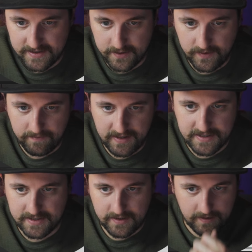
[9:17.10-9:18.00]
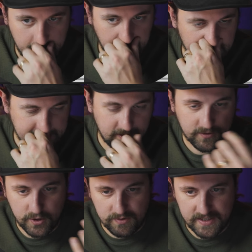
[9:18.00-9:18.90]
to it, basically. Or actually, no,
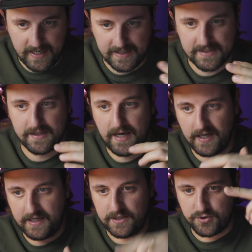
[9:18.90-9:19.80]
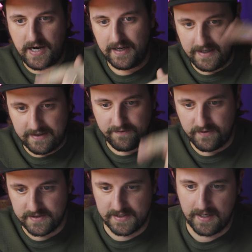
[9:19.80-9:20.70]
2 states that get dragged at
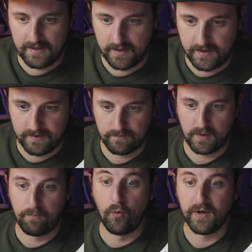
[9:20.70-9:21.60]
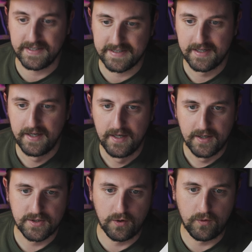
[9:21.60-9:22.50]
different state points.
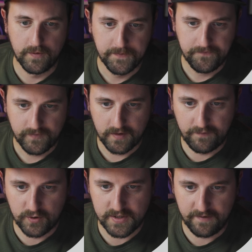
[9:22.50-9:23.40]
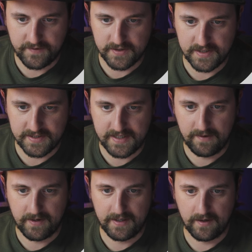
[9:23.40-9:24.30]
So first off, there's this
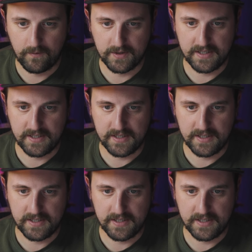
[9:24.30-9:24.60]
state right here, which